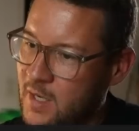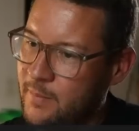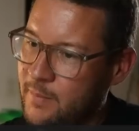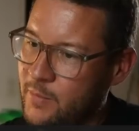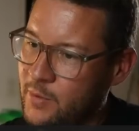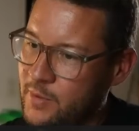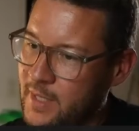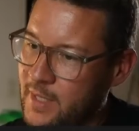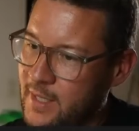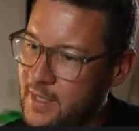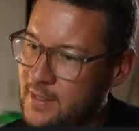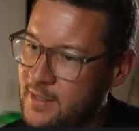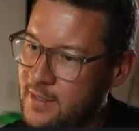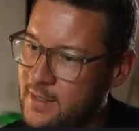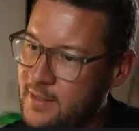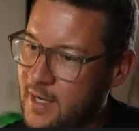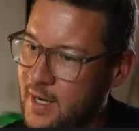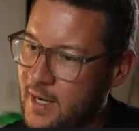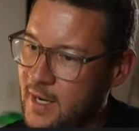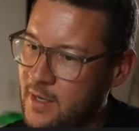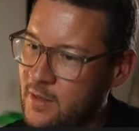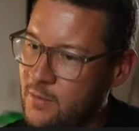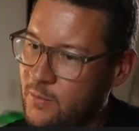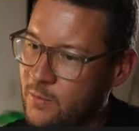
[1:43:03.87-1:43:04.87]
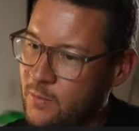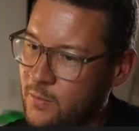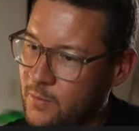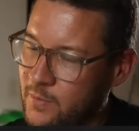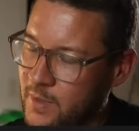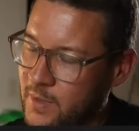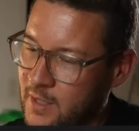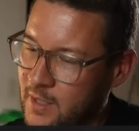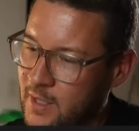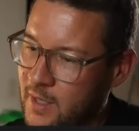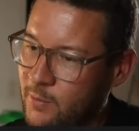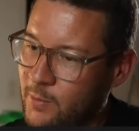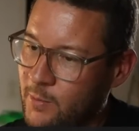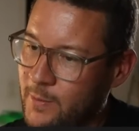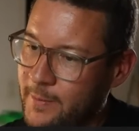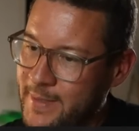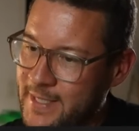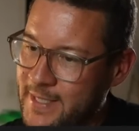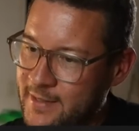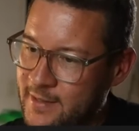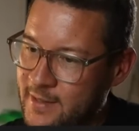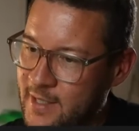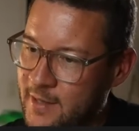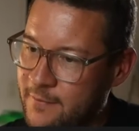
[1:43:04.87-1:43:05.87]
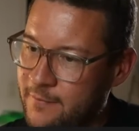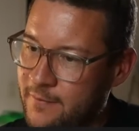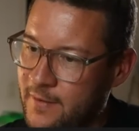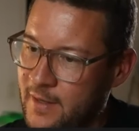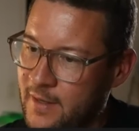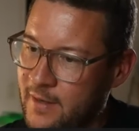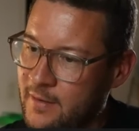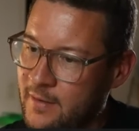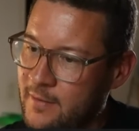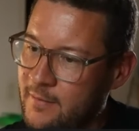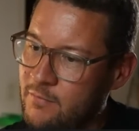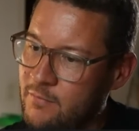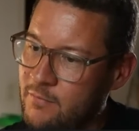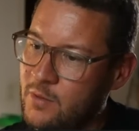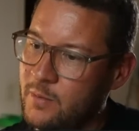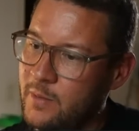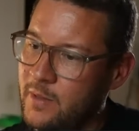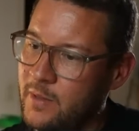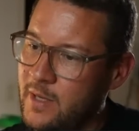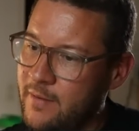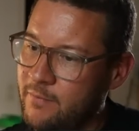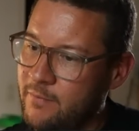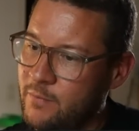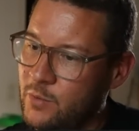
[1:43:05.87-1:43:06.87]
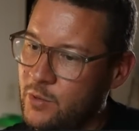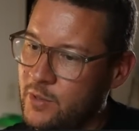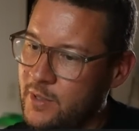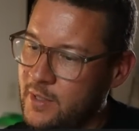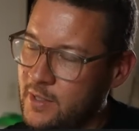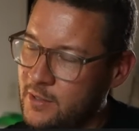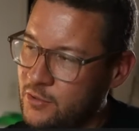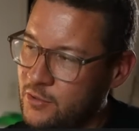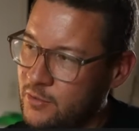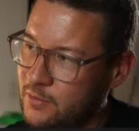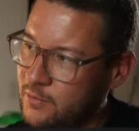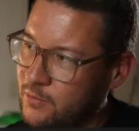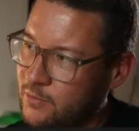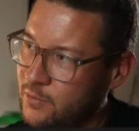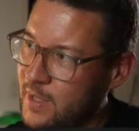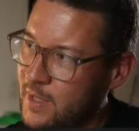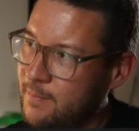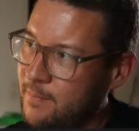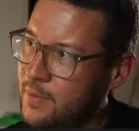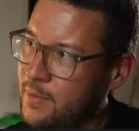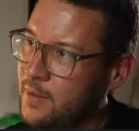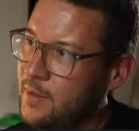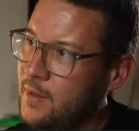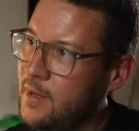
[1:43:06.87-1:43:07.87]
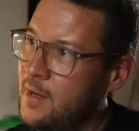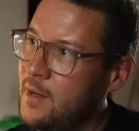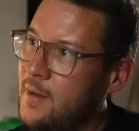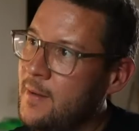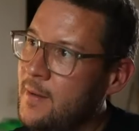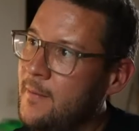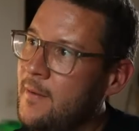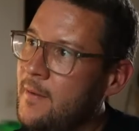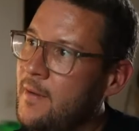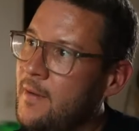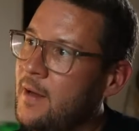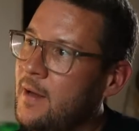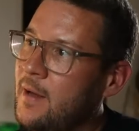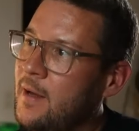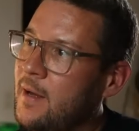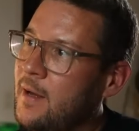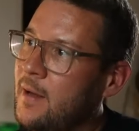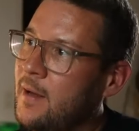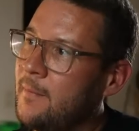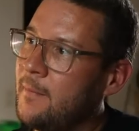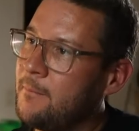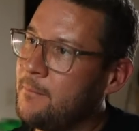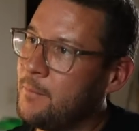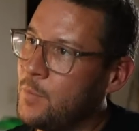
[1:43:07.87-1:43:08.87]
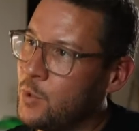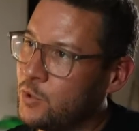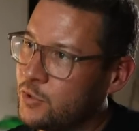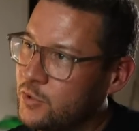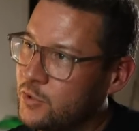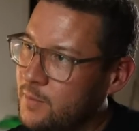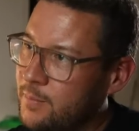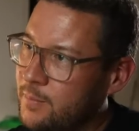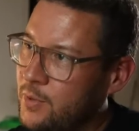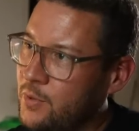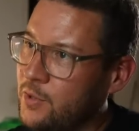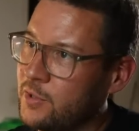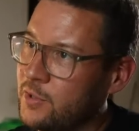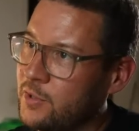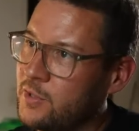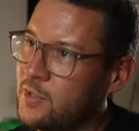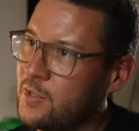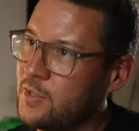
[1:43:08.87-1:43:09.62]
the inside, the car will be stiffer. You will have more initial grip, more support.